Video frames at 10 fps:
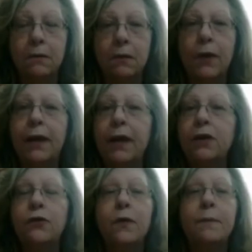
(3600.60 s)
We
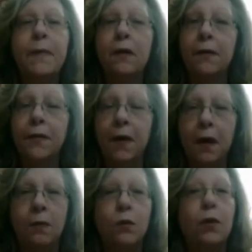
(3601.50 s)
didn't do a
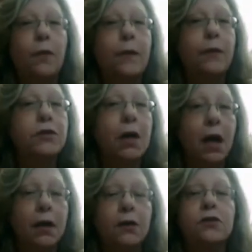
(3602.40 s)
marathon when we were
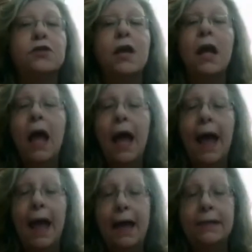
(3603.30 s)
toddlers.
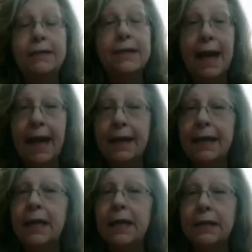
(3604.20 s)
And
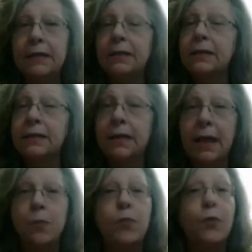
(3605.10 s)
tatting is the
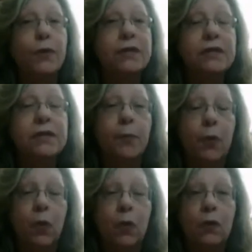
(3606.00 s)
same
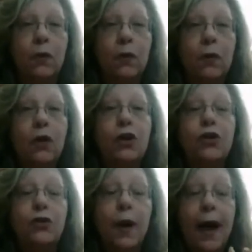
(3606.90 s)
principle.
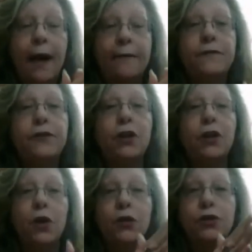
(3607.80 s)
You have to
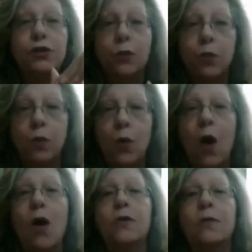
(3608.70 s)
learn to
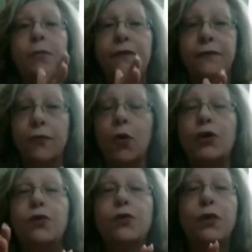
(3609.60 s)
walk before
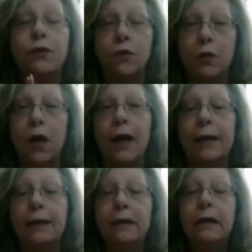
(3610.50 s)
you can run.
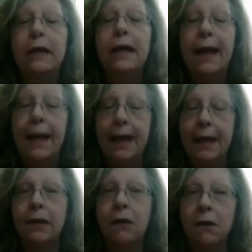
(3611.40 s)

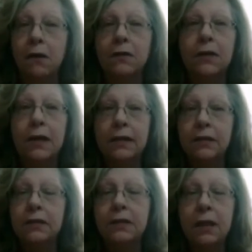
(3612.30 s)
ANKARS is
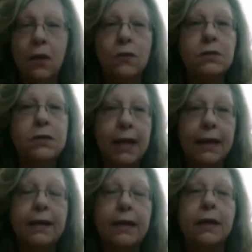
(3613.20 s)
so
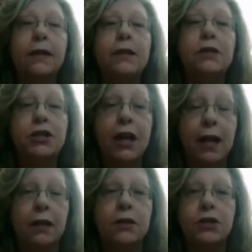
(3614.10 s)
technically
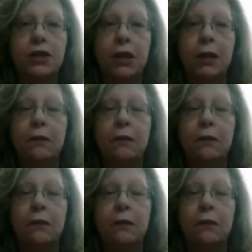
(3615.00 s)
challenging